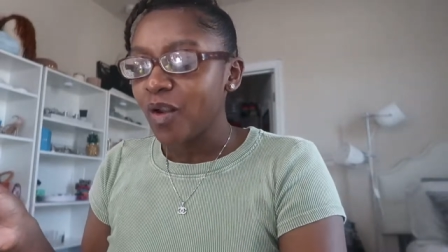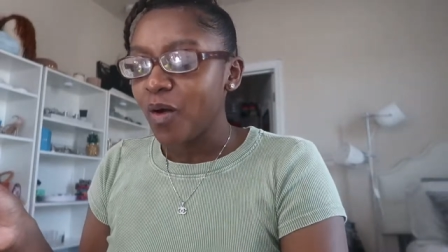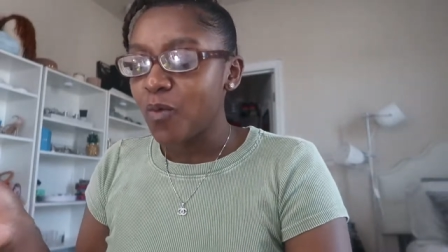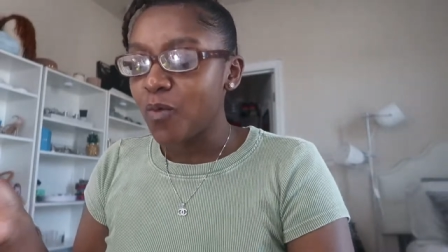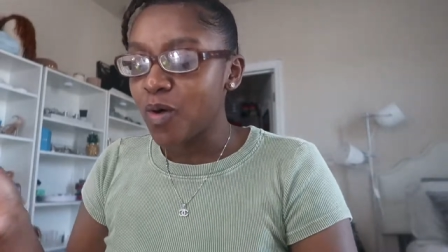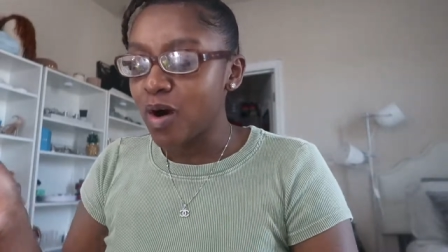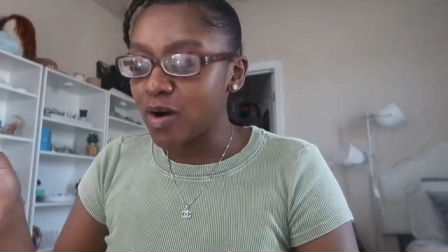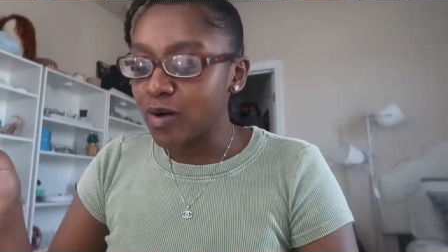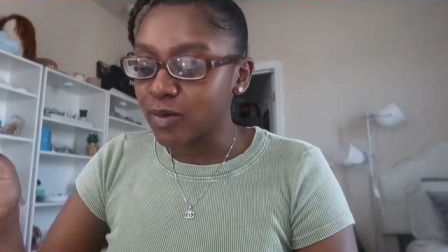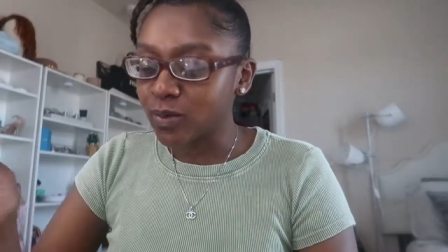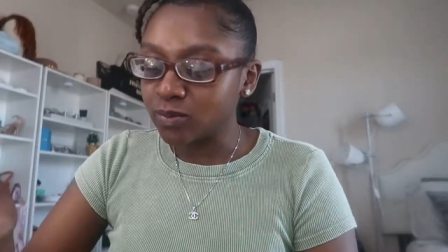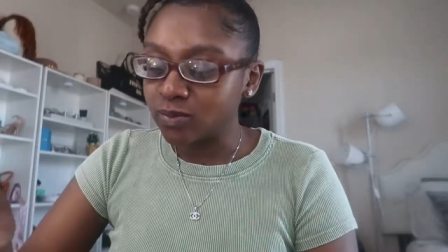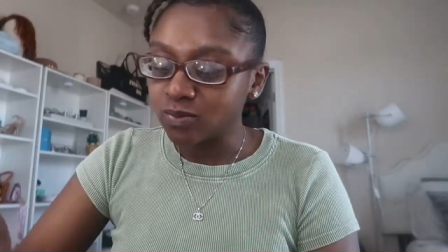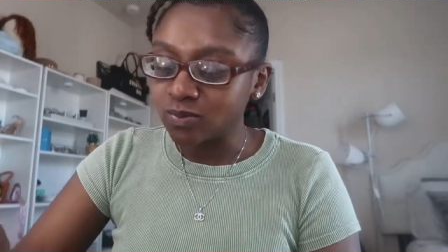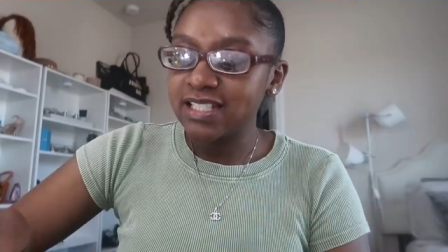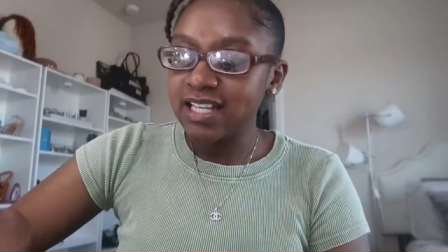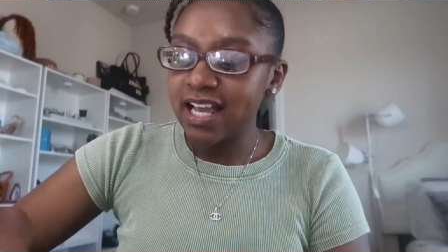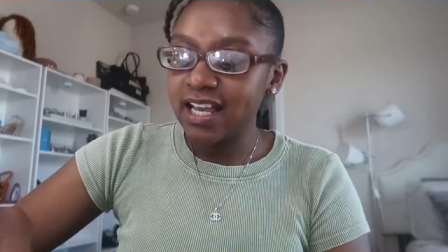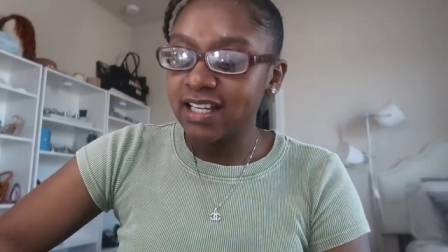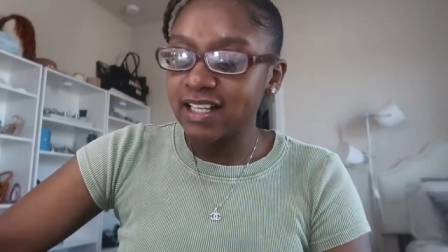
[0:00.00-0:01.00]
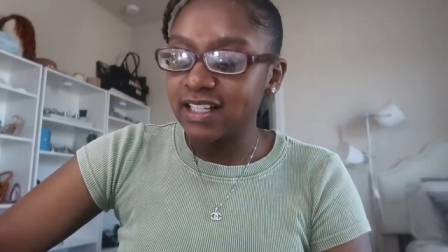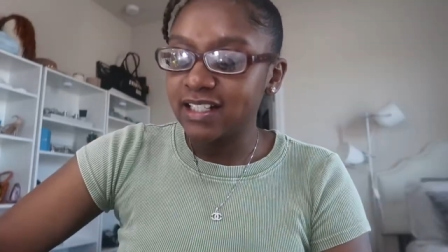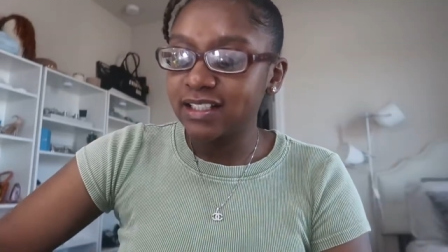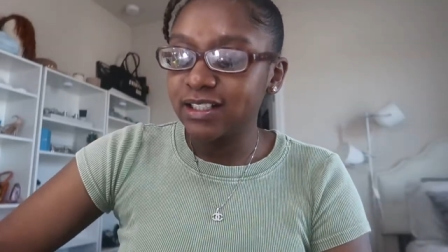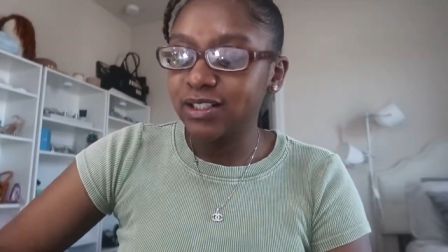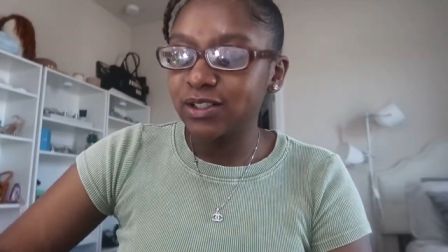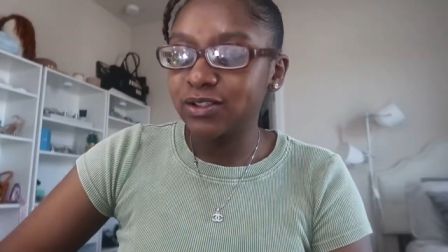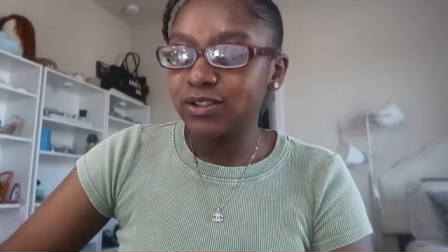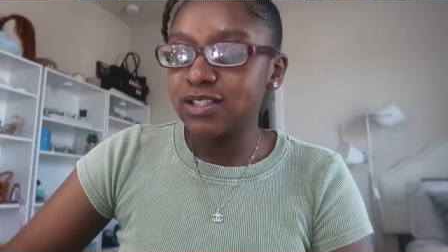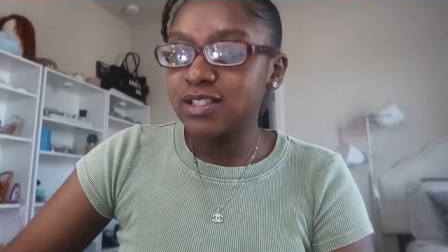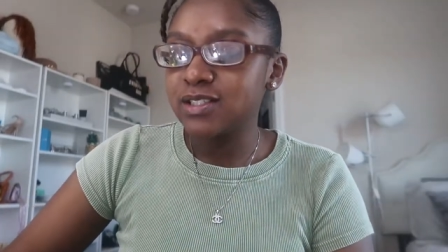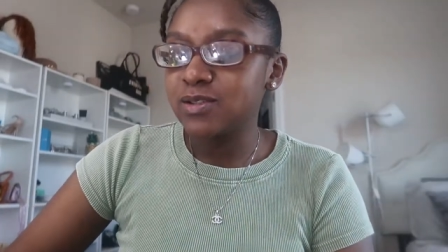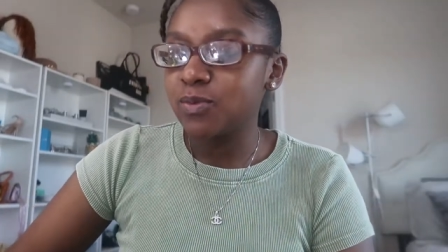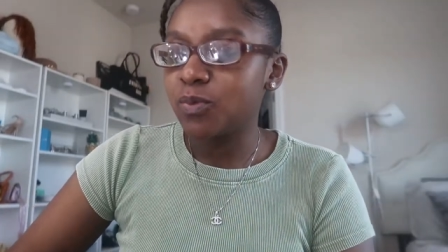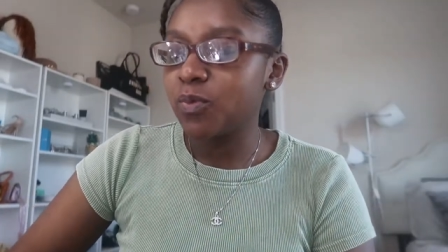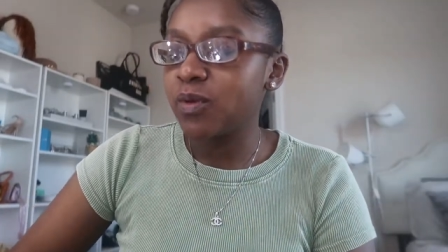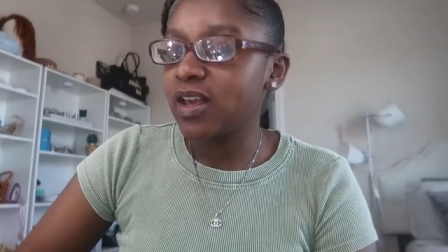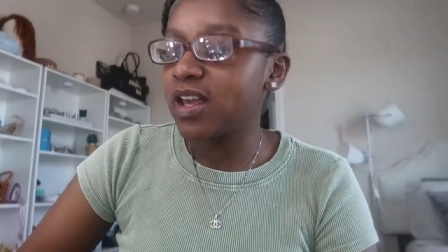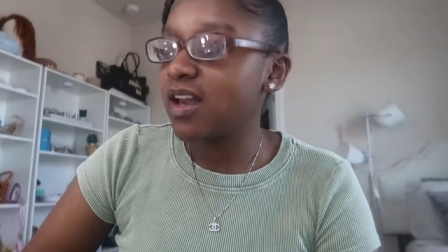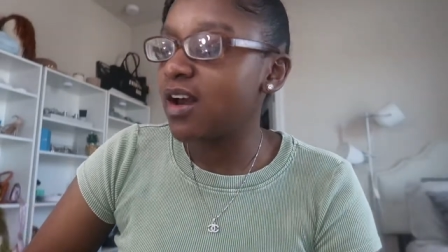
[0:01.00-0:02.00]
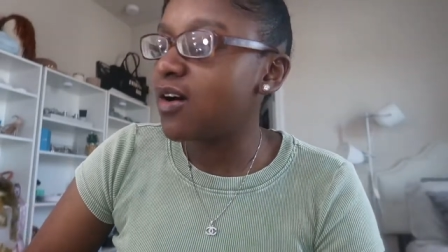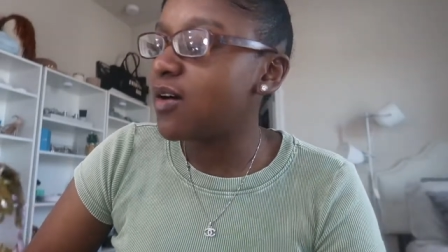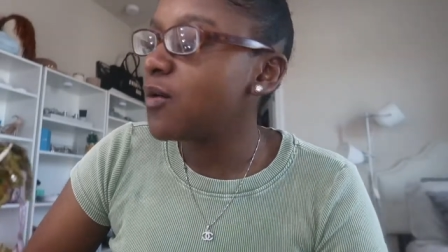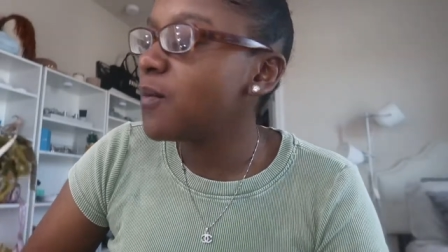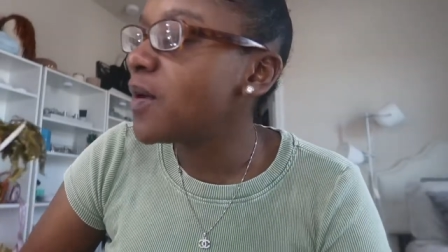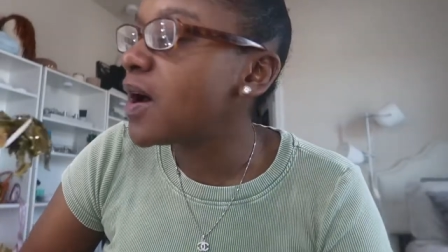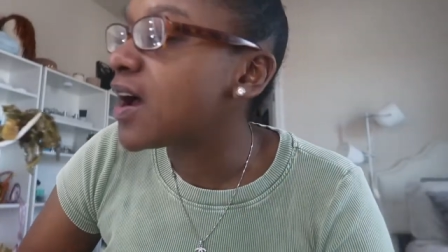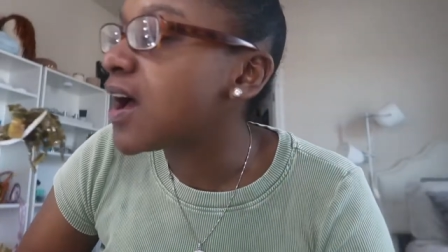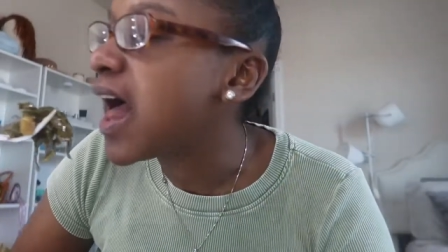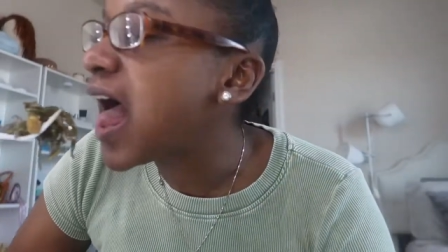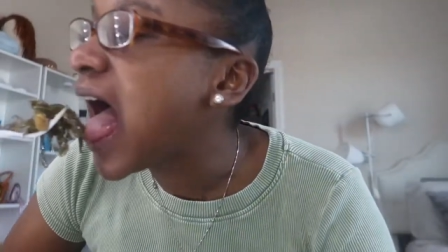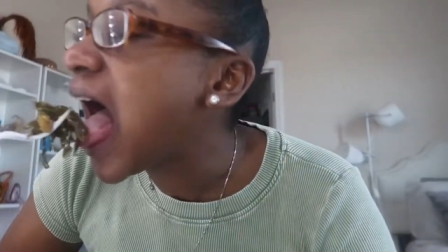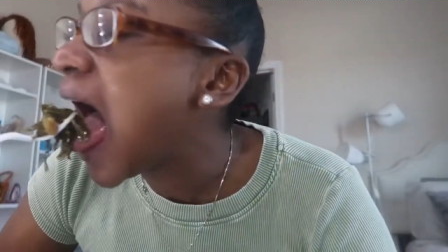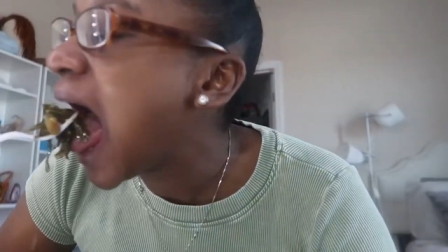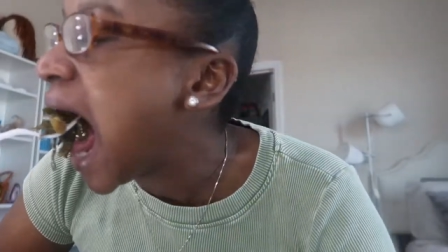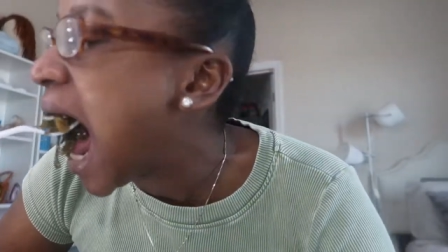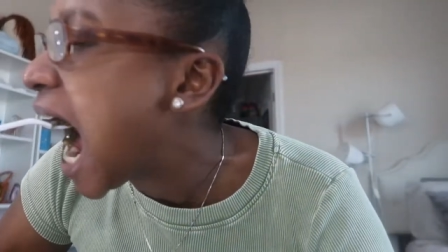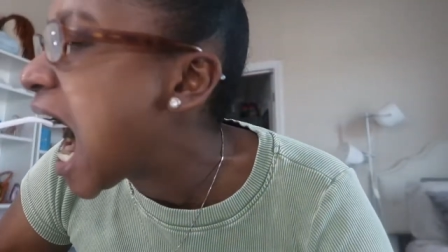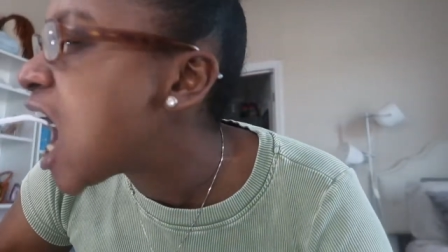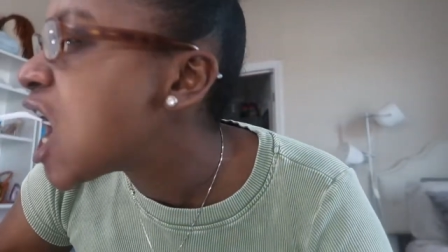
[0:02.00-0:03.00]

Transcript: whoa, it's like a little sweet. Oh my god.